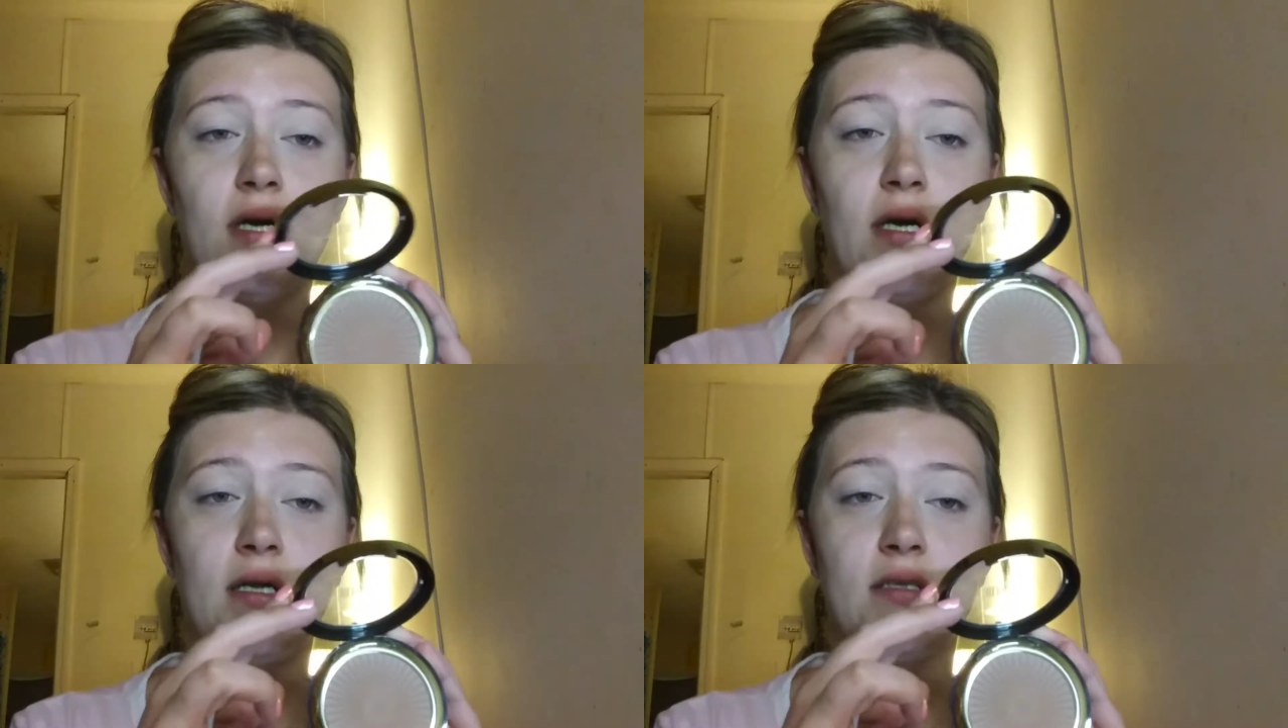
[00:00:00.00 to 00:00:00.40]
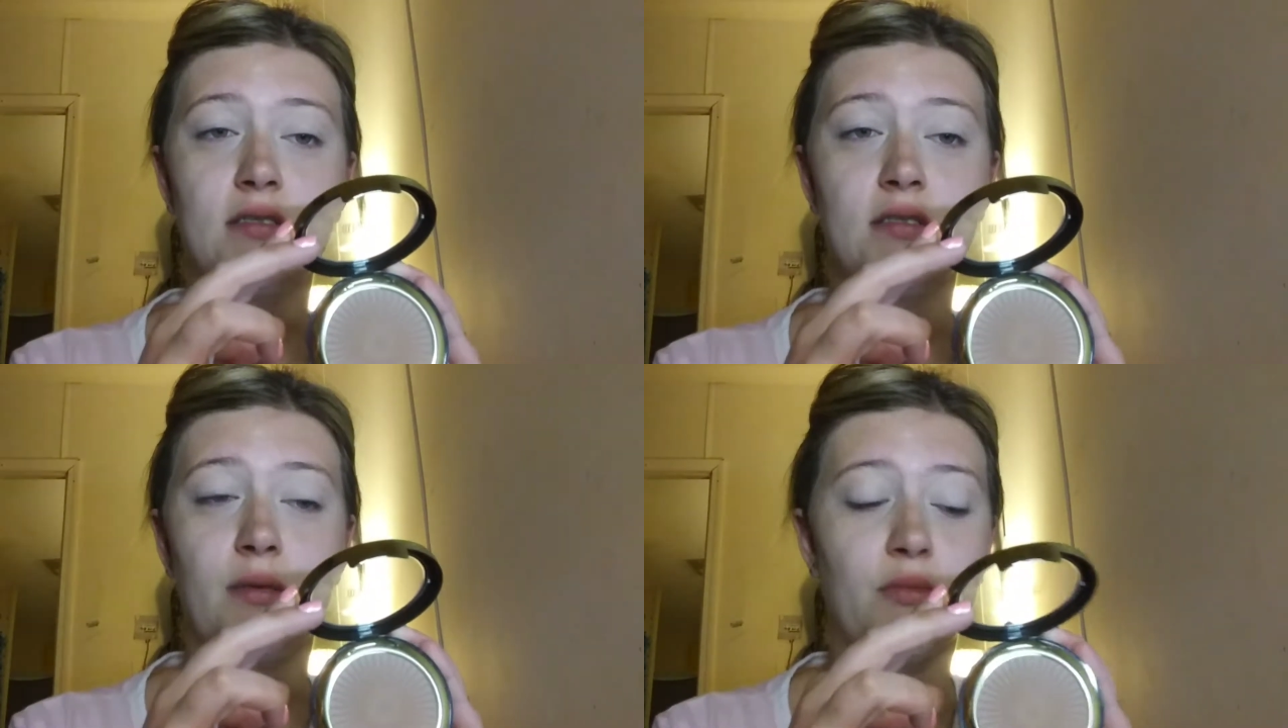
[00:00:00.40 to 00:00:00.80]
and
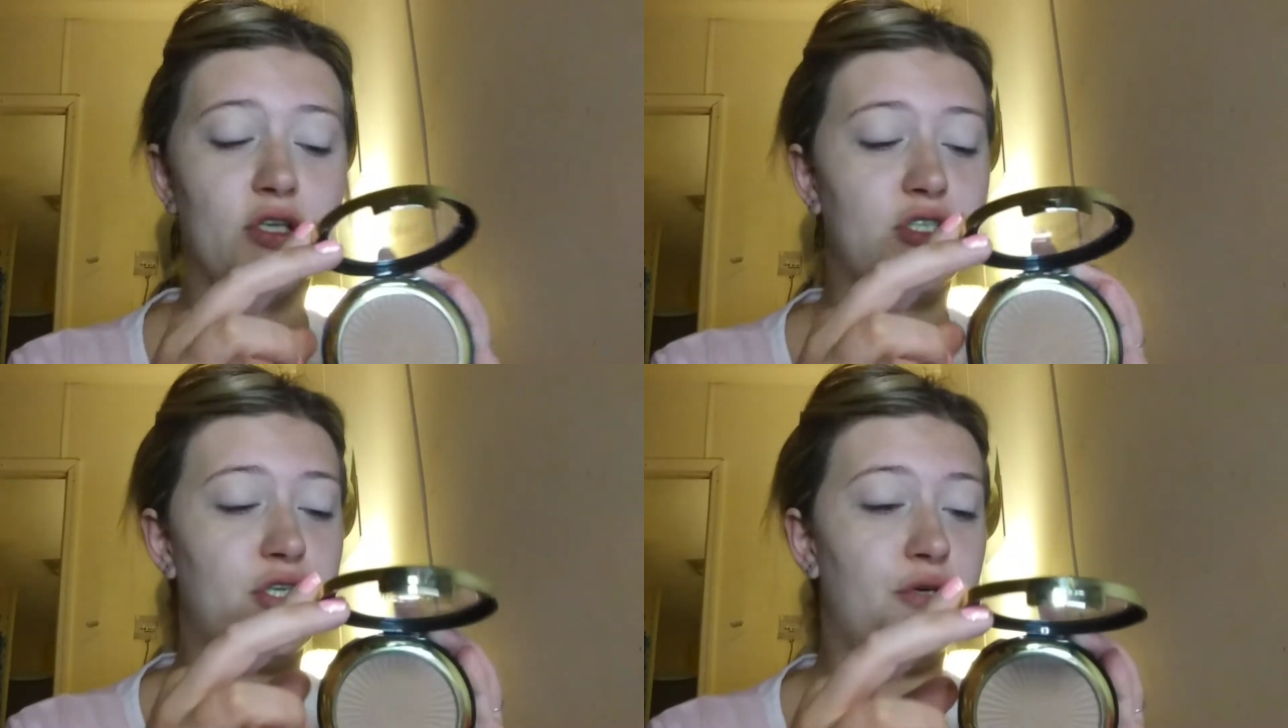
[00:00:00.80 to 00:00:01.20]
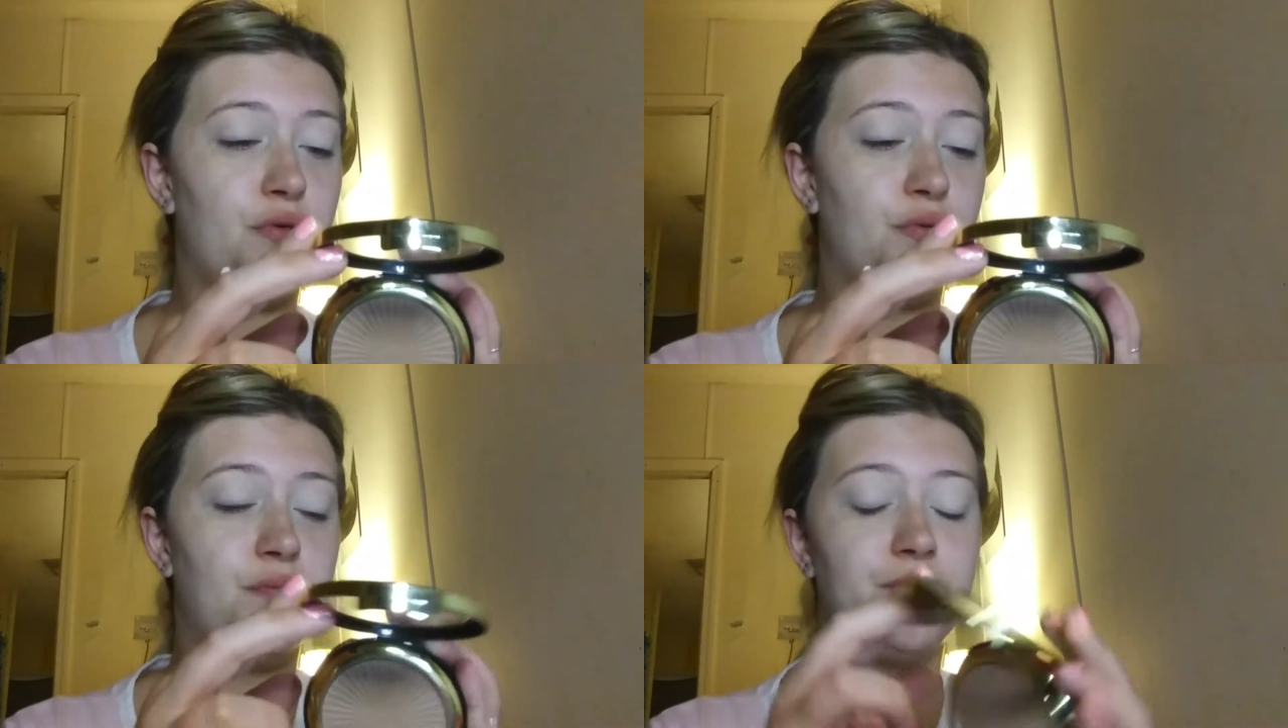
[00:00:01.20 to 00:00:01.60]
it's number 2,
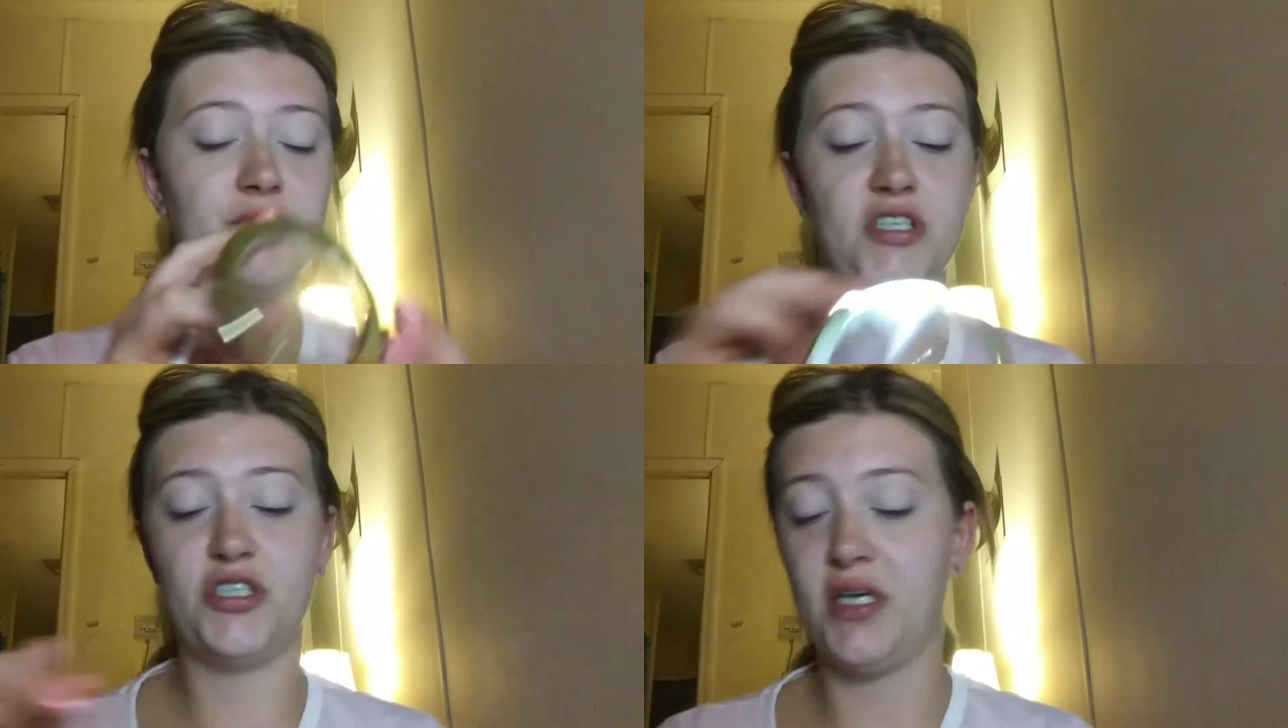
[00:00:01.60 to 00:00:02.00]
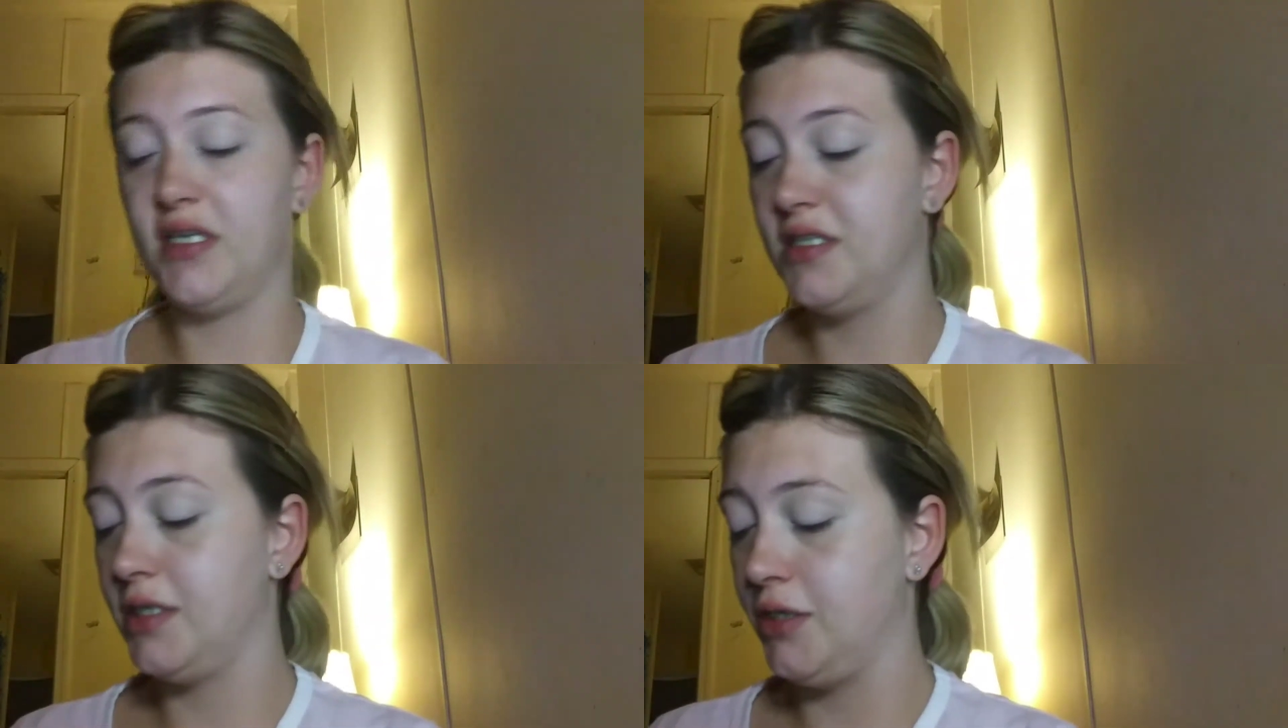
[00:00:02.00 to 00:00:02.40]
the
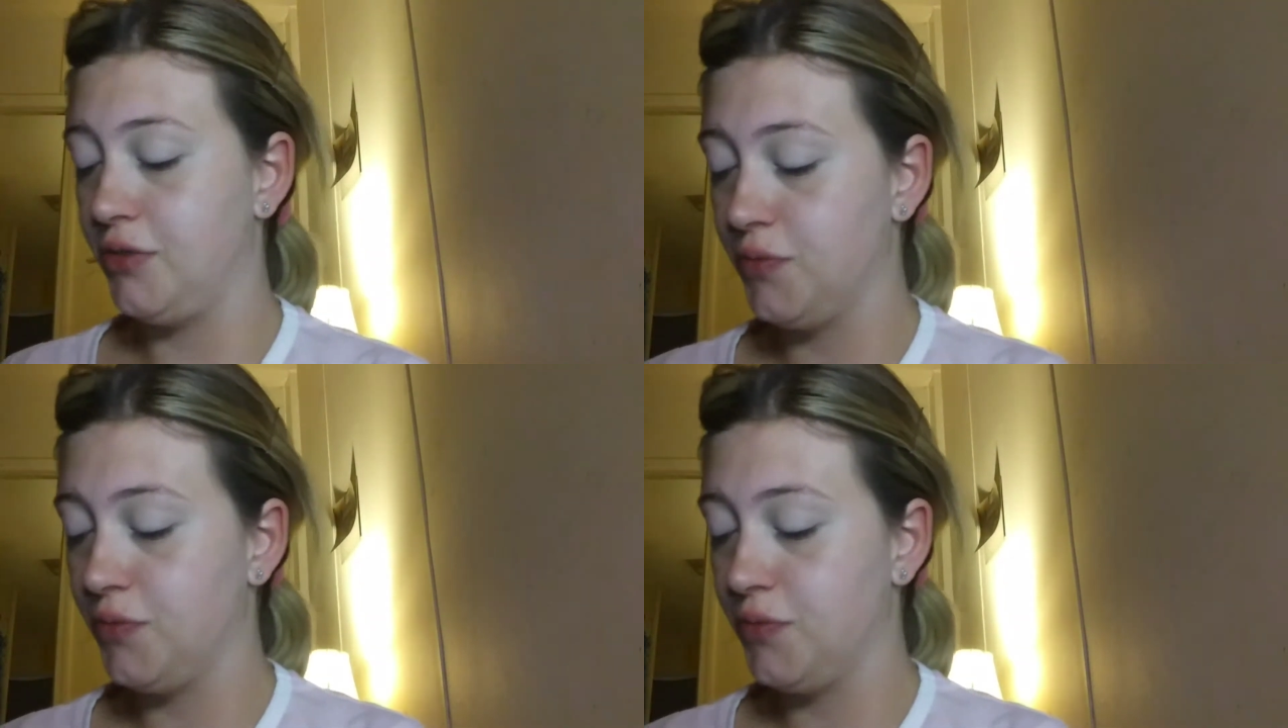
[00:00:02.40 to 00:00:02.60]
shade 2.